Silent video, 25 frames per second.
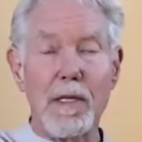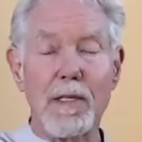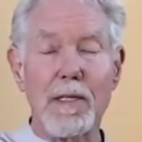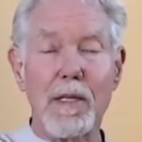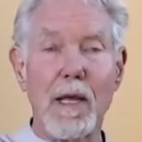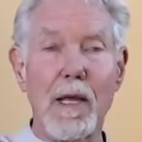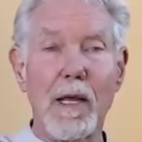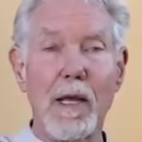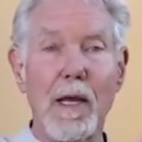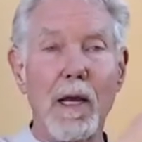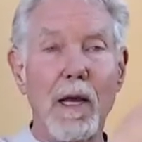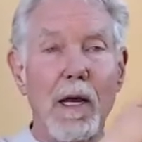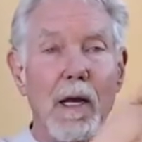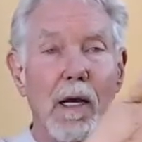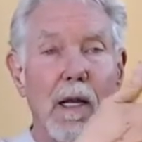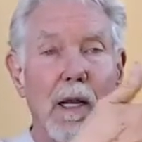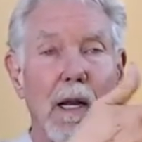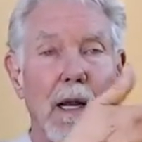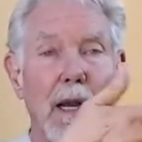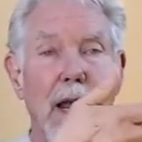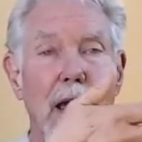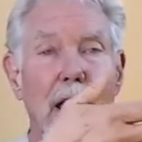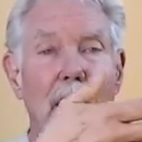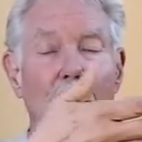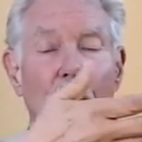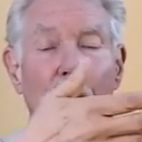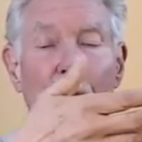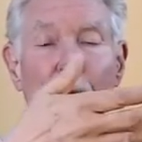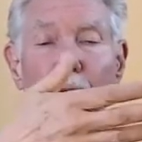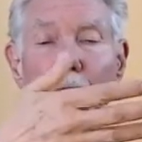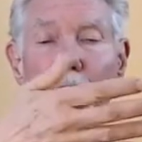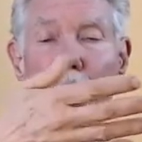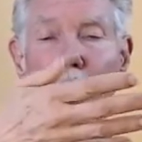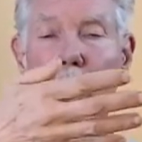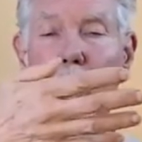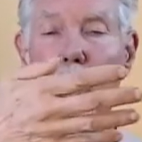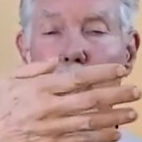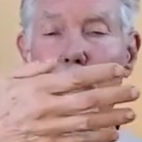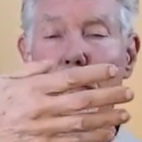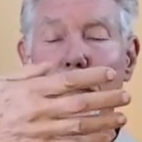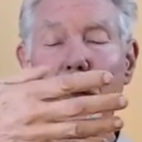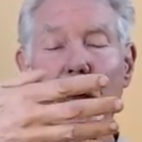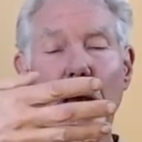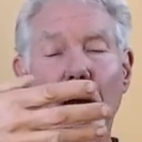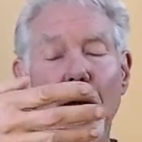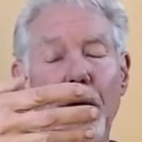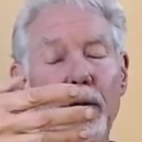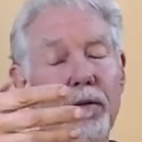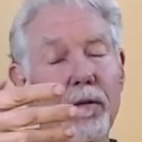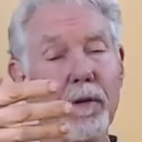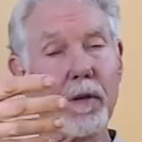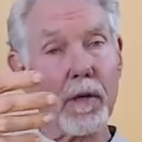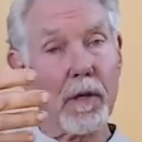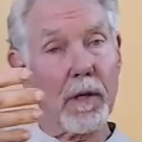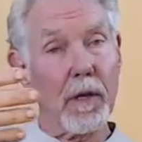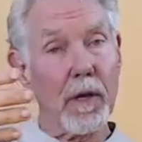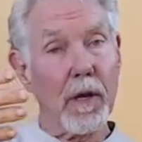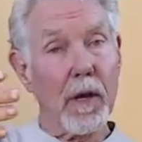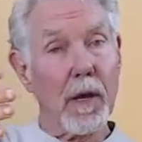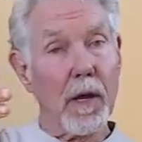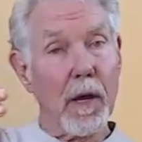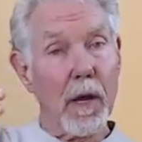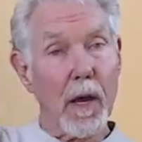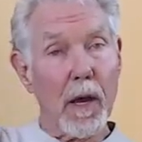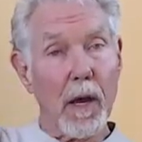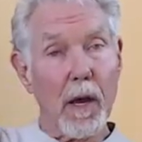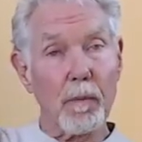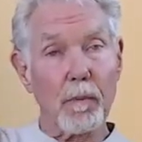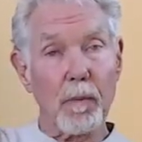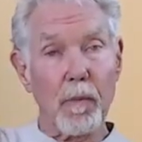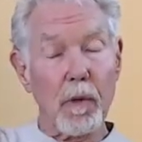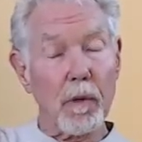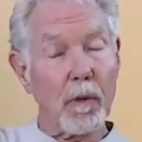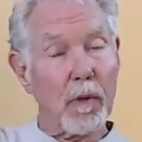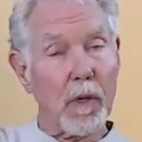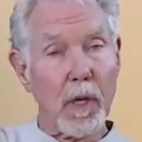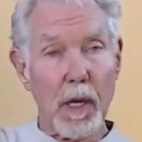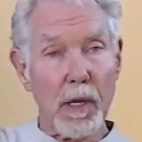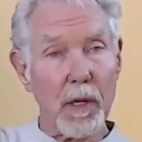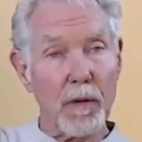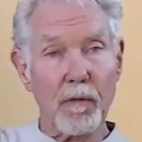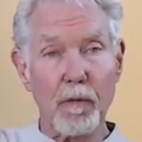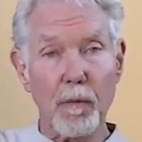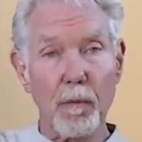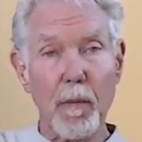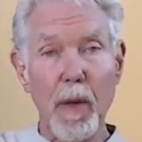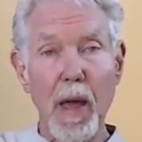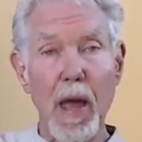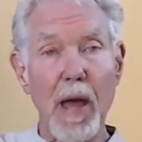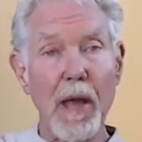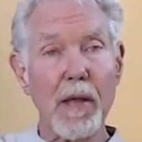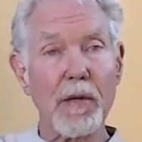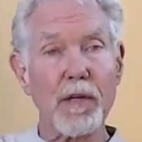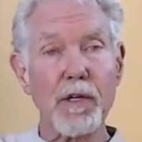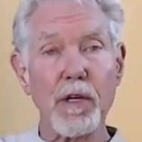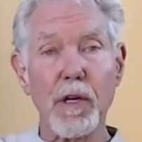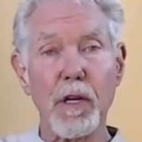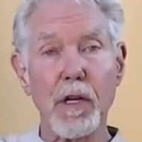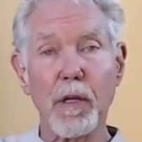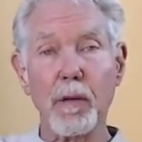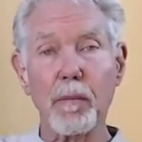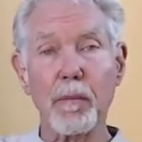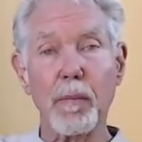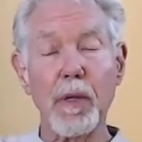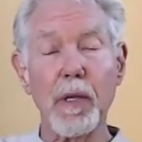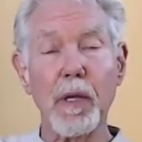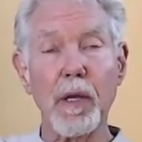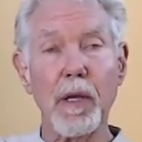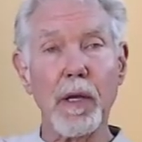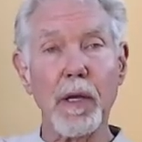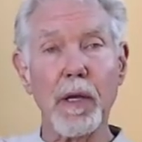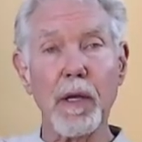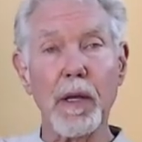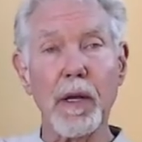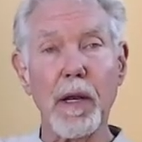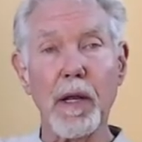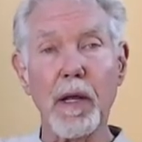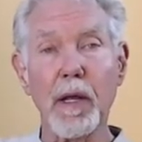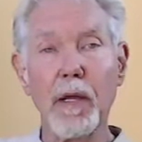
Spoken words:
a cloud passing. I'm kind of imagining being in